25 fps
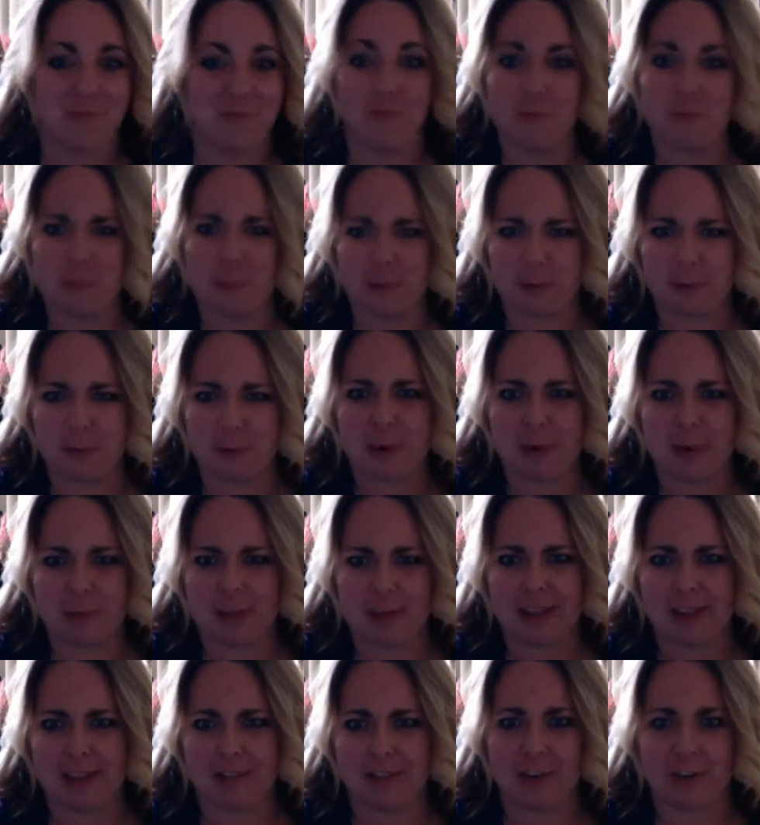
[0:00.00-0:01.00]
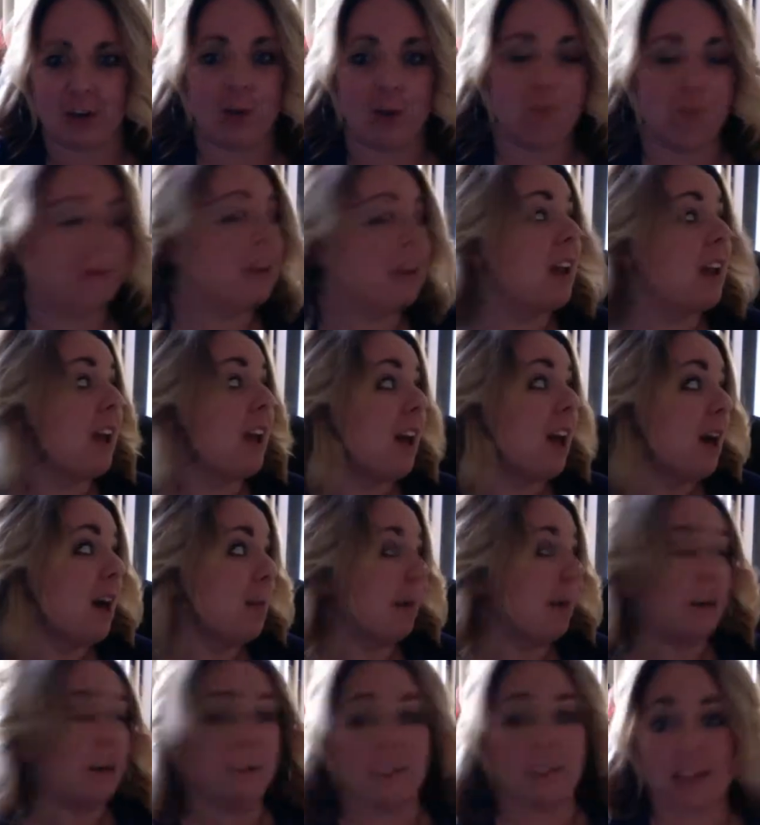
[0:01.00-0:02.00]
Remember, we're in my living room, but
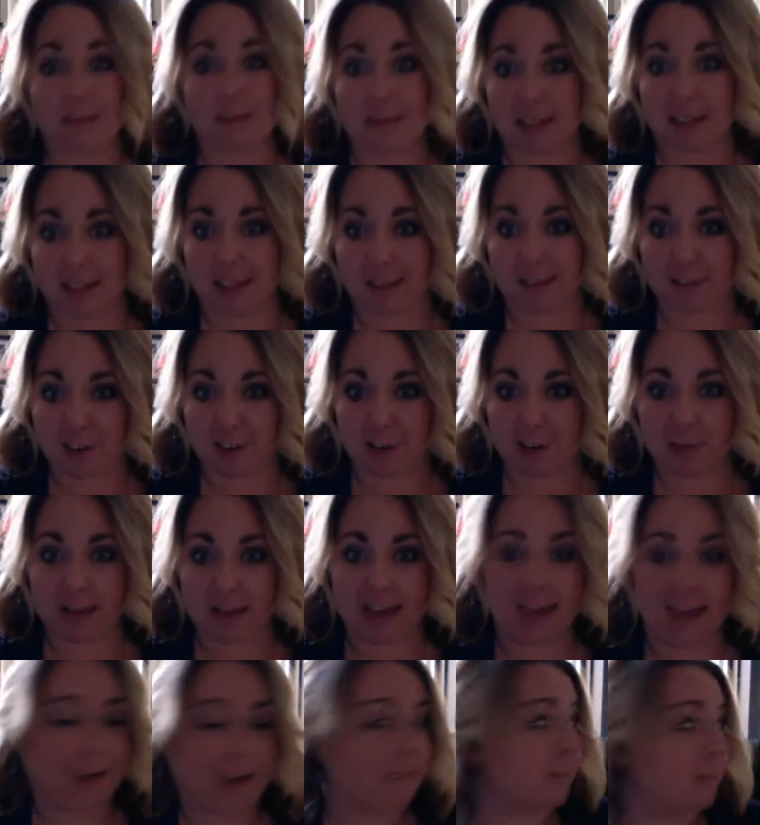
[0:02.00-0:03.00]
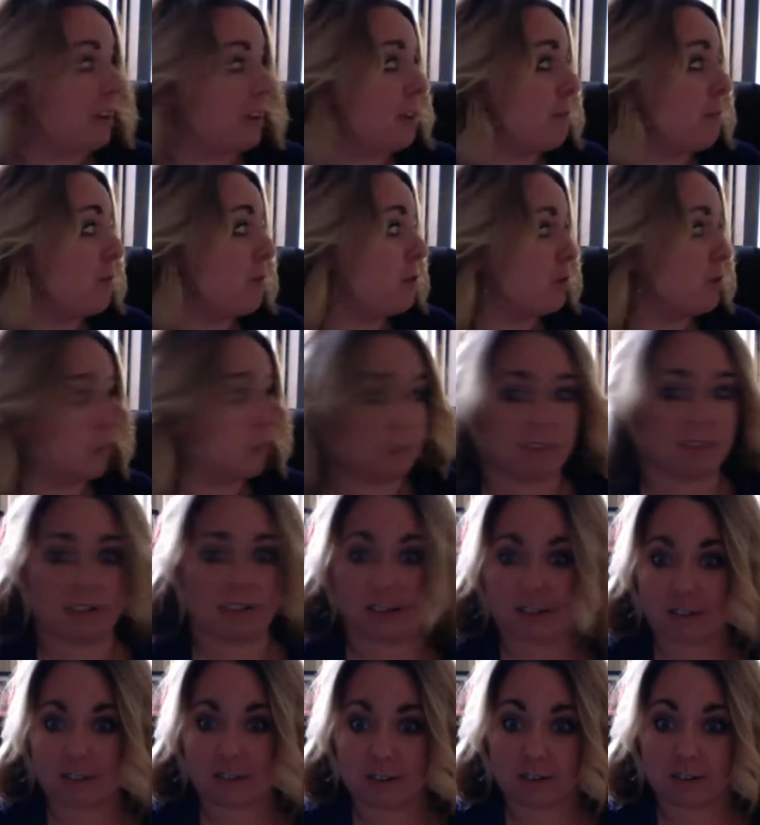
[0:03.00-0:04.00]
apparently in my living room I have a motion
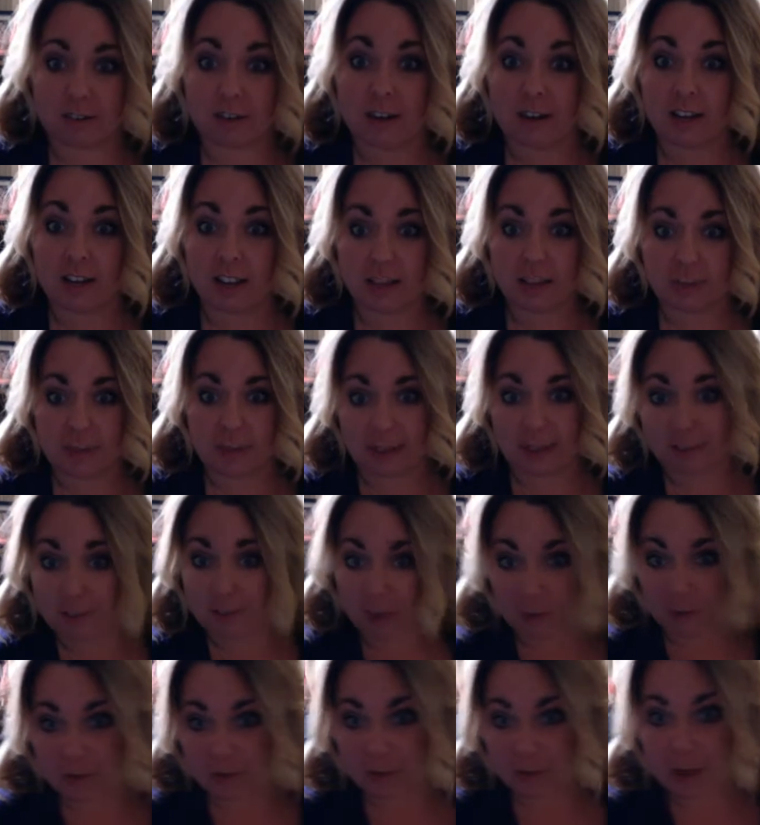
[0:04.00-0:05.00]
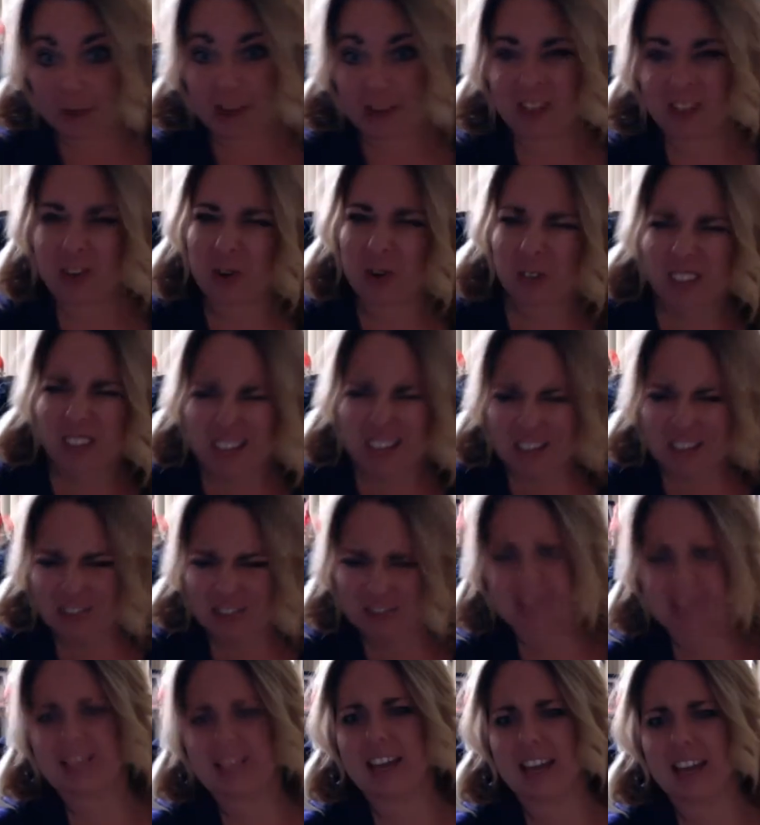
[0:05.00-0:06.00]
sensor in my living room as well. So hold on just a
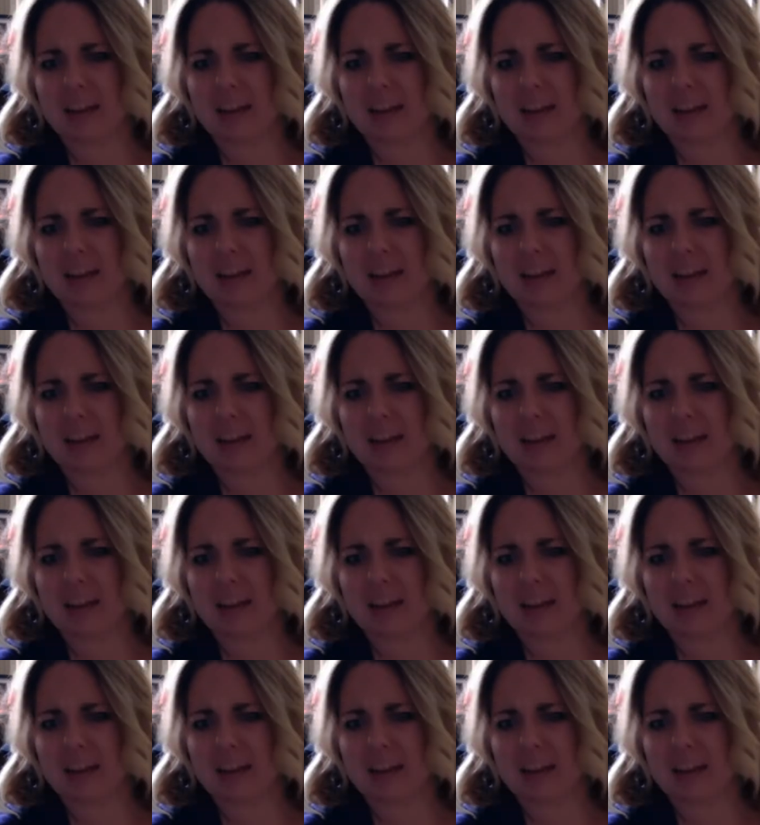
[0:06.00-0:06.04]
second.